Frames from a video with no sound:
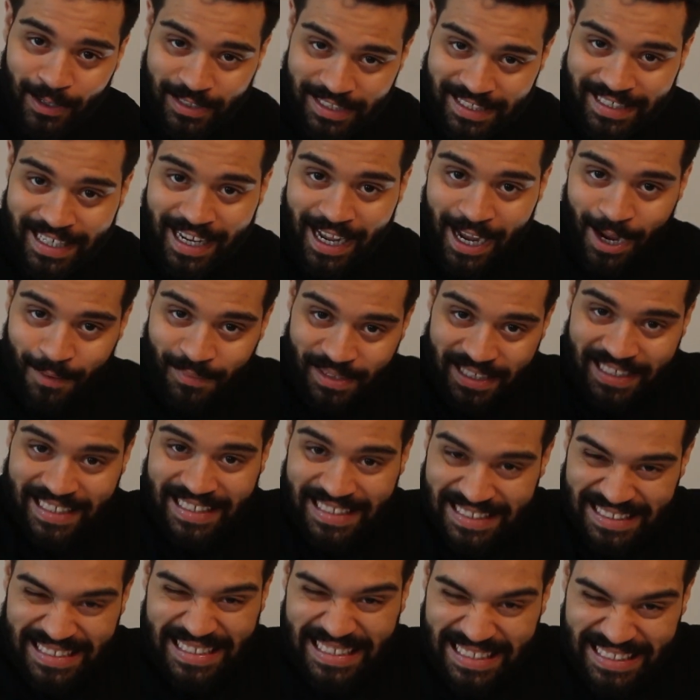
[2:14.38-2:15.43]
it's time
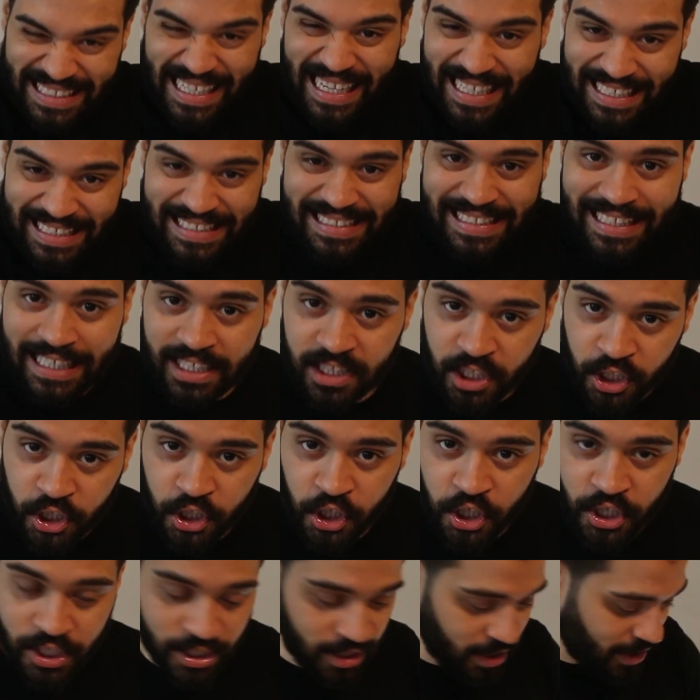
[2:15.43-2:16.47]
to get inside the
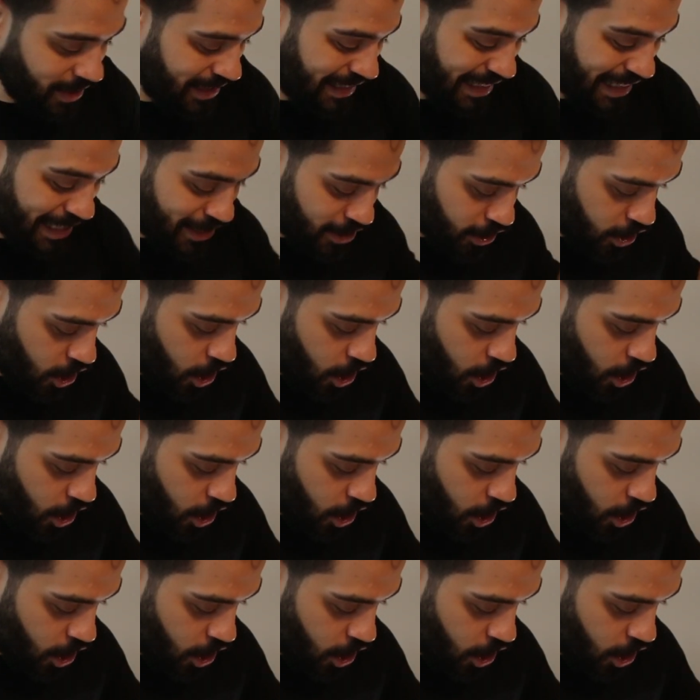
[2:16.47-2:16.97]
goods. Let's